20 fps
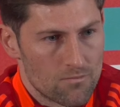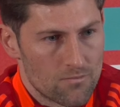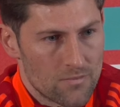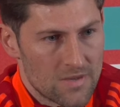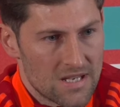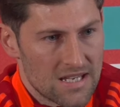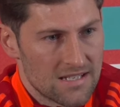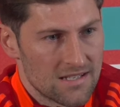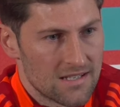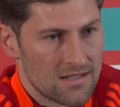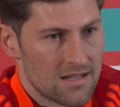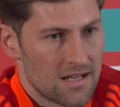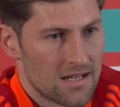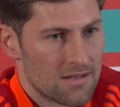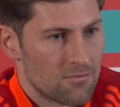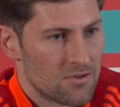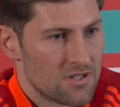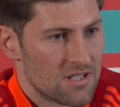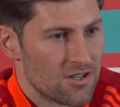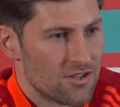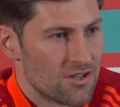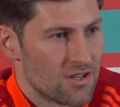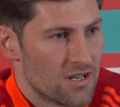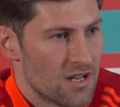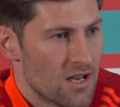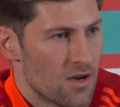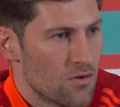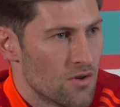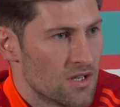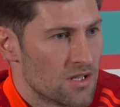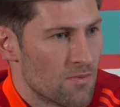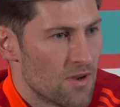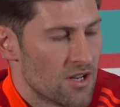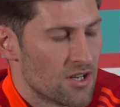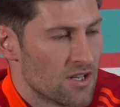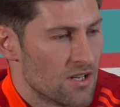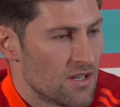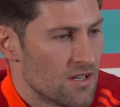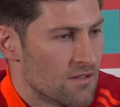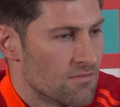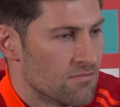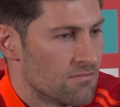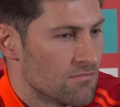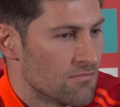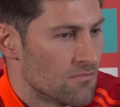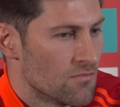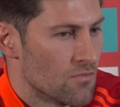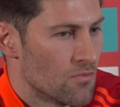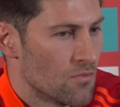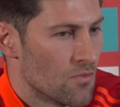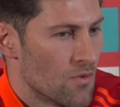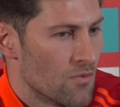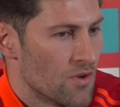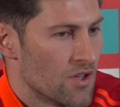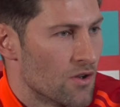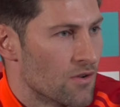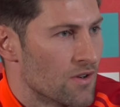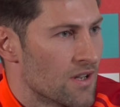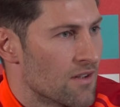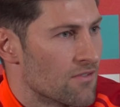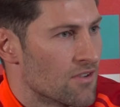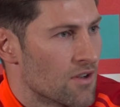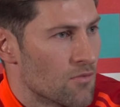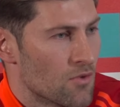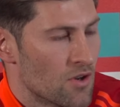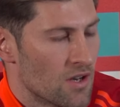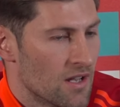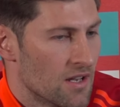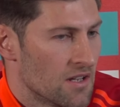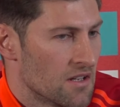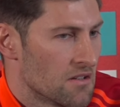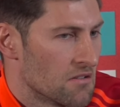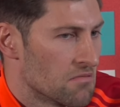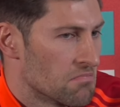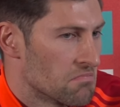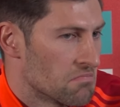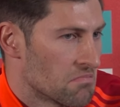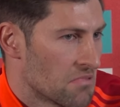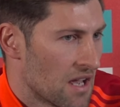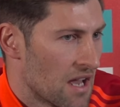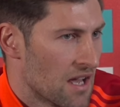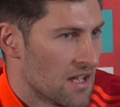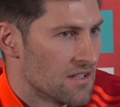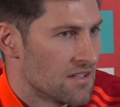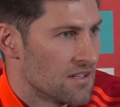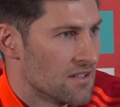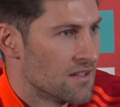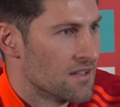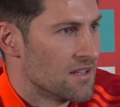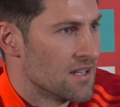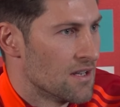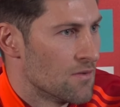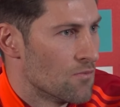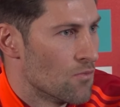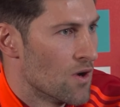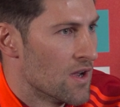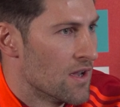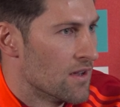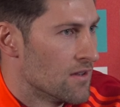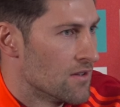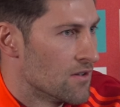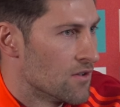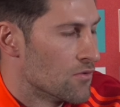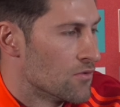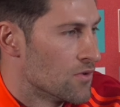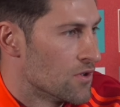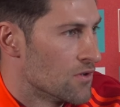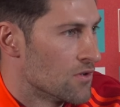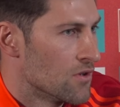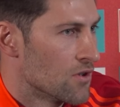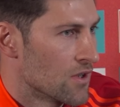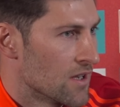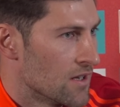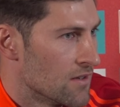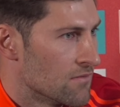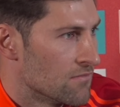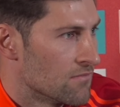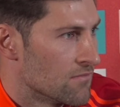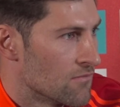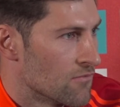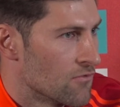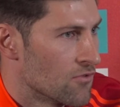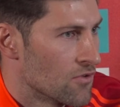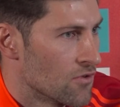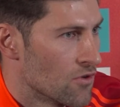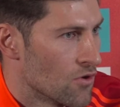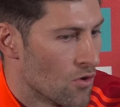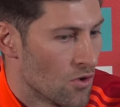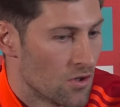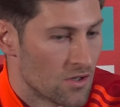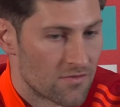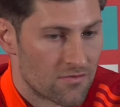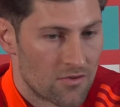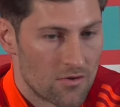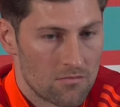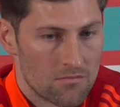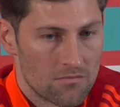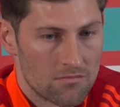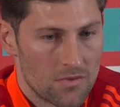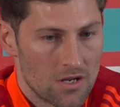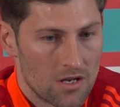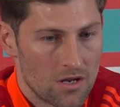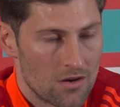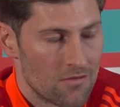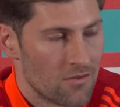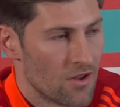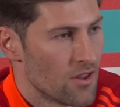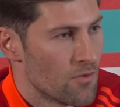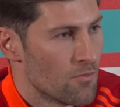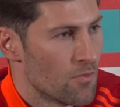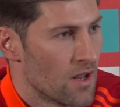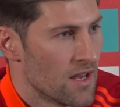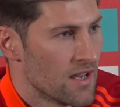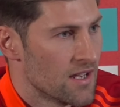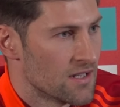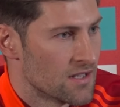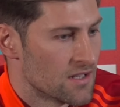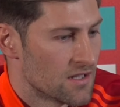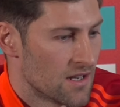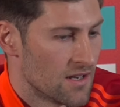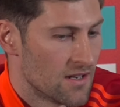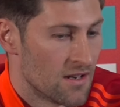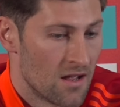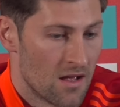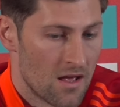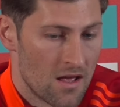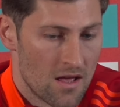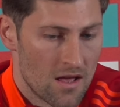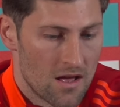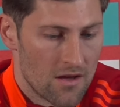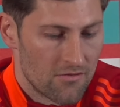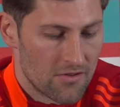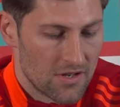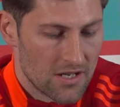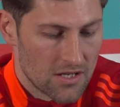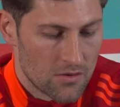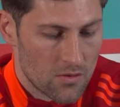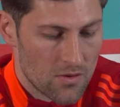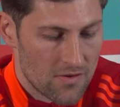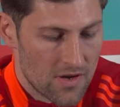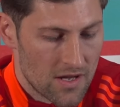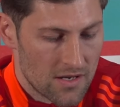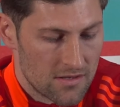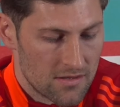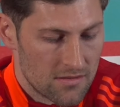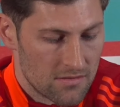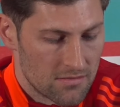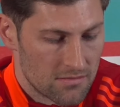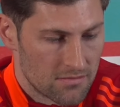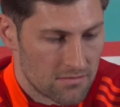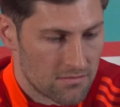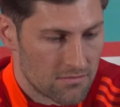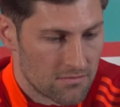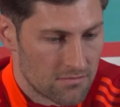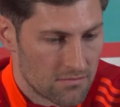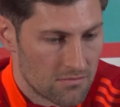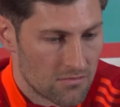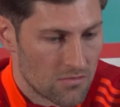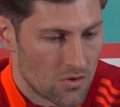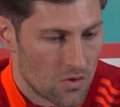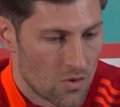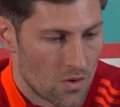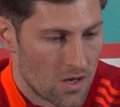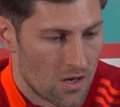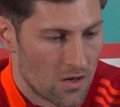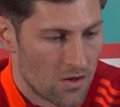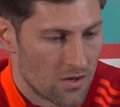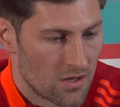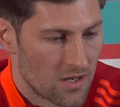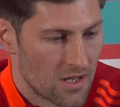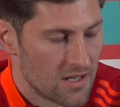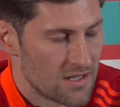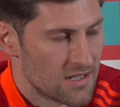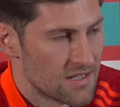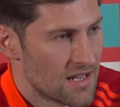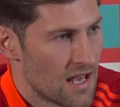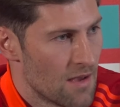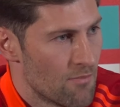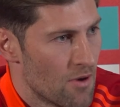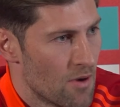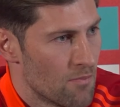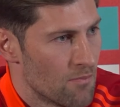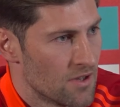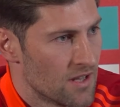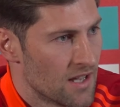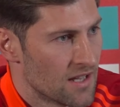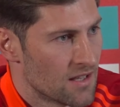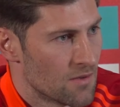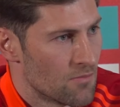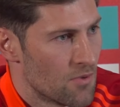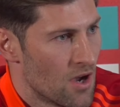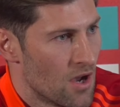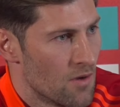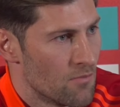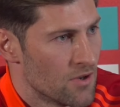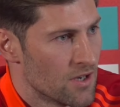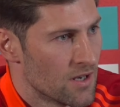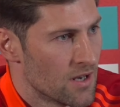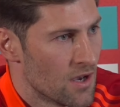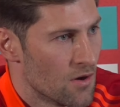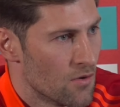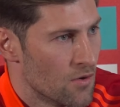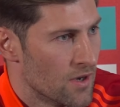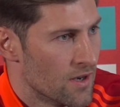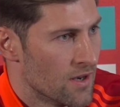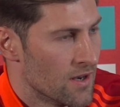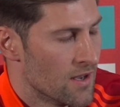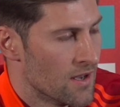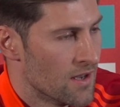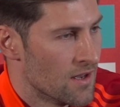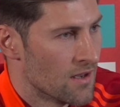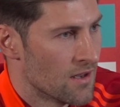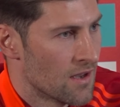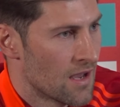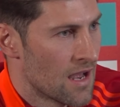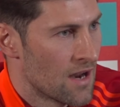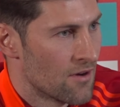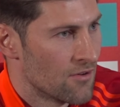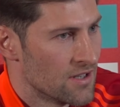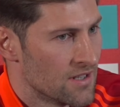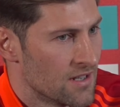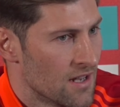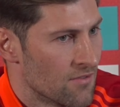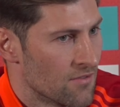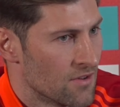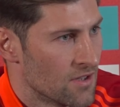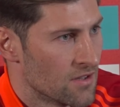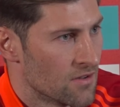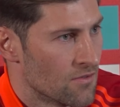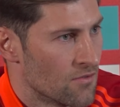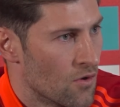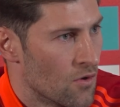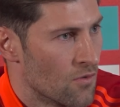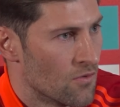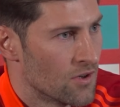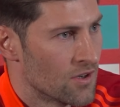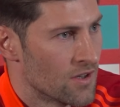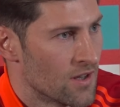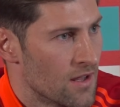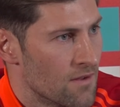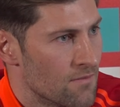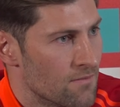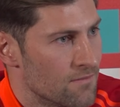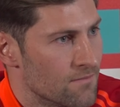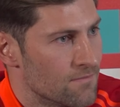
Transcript: he's in that position now, especially when we don't have someone like Gaz in the team, where you know you're looking for goals from a lot of other players, and I feel like we've had quite a lot of guys step up in that department now, and Harry's definitely at the forefront of that.